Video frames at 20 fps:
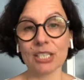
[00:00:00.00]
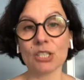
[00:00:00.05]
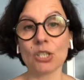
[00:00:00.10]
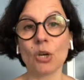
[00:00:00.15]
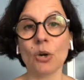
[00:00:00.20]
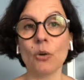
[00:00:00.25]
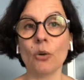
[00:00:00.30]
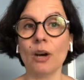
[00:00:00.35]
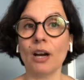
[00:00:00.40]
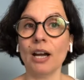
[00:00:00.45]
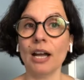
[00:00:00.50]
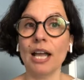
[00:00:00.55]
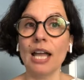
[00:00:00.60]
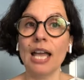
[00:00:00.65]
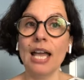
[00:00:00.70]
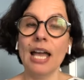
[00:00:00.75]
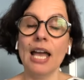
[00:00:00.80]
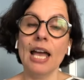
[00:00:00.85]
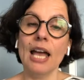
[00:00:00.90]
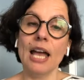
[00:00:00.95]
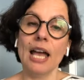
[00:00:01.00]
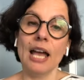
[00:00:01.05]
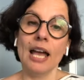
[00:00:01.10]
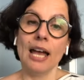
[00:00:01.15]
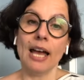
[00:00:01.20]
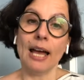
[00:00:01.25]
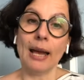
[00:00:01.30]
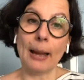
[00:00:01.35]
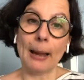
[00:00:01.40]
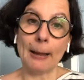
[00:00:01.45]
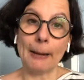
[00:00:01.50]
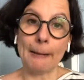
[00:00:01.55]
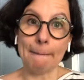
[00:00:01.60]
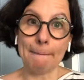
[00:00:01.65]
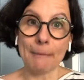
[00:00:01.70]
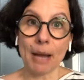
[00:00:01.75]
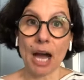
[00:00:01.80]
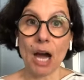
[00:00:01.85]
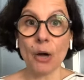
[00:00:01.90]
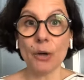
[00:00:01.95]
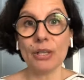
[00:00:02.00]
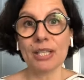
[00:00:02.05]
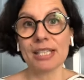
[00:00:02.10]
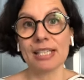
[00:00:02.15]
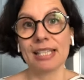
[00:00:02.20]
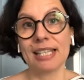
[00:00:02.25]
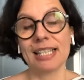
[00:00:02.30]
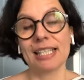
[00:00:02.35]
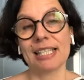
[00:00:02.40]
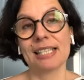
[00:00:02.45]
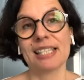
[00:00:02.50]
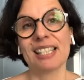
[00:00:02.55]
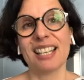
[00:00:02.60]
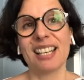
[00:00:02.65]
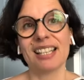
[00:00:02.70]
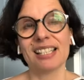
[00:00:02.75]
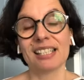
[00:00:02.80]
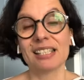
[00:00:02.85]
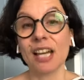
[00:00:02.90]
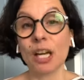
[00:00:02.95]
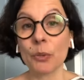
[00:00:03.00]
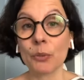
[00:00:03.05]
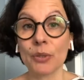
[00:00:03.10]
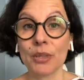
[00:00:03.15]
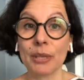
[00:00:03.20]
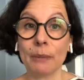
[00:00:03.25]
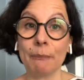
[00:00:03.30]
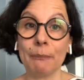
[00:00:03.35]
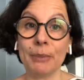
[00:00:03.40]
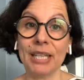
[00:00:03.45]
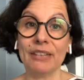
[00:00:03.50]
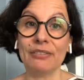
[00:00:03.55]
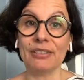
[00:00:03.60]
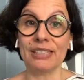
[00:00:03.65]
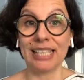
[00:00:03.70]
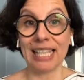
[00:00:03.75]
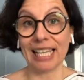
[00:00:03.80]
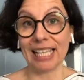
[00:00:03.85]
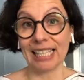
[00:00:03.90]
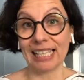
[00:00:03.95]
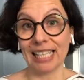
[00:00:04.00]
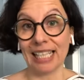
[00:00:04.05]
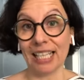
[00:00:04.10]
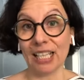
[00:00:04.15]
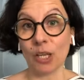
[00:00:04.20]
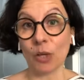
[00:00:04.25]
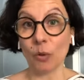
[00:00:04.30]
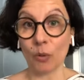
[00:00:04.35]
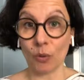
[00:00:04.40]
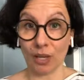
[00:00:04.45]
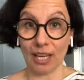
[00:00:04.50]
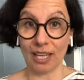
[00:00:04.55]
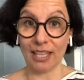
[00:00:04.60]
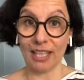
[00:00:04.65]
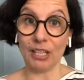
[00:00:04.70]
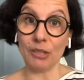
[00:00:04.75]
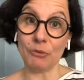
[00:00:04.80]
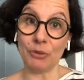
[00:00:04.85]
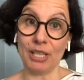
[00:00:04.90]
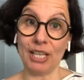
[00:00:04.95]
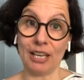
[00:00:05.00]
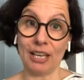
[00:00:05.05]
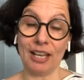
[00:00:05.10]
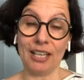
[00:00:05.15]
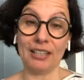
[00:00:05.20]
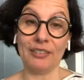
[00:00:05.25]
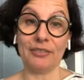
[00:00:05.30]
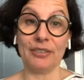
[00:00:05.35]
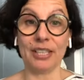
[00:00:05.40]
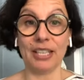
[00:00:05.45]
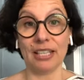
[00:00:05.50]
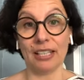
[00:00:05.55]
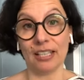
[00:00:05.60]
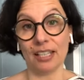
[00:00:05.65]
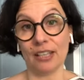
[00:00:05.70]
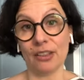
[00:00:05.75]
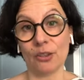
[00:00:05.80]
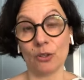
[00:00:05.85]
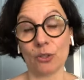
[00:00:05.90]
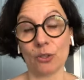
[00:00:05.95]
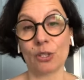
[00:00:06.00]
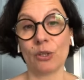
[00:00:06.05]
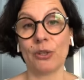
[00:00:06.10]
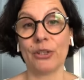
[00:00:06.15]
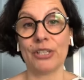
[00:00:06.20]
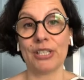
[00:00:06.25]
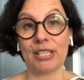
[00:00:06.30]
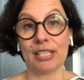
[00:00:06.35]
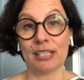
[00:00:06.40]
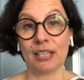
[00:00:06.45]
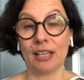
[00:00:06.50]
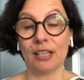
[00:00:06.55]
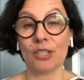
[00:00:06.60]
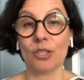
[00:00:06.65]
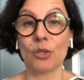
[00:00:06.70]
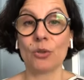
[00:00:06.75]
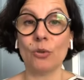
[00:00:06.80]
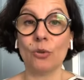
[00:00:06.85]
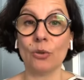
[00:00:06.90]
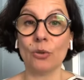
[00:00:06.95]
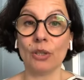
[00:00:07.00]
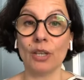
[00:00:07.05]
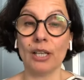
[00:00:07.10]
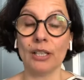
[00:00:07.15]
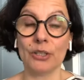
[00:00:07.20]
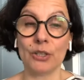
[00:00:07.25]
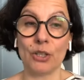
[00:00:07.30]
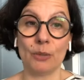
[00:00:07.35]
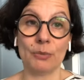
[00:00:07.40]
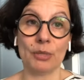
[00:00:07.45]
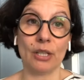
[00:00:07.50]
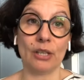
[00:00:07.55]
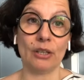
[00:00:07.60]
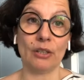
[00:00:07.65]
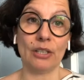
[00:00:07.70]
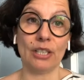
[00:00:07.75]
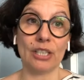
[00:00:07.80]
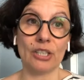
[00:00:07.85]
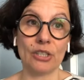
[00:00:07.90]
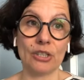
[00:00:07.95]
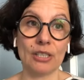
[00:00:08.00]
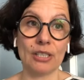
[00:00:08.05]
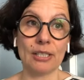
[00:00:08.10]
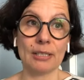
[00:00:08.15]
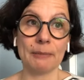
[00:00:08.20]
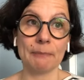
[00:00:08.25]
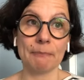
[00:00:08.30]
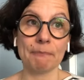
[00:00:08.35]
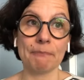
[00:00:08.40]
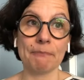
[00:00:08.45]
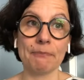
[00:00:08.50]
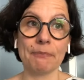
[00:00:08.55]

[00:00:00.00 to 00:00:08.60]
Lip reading: So how does this start with the beef technique look like in real life in those Lawyers Design School terms and conditions?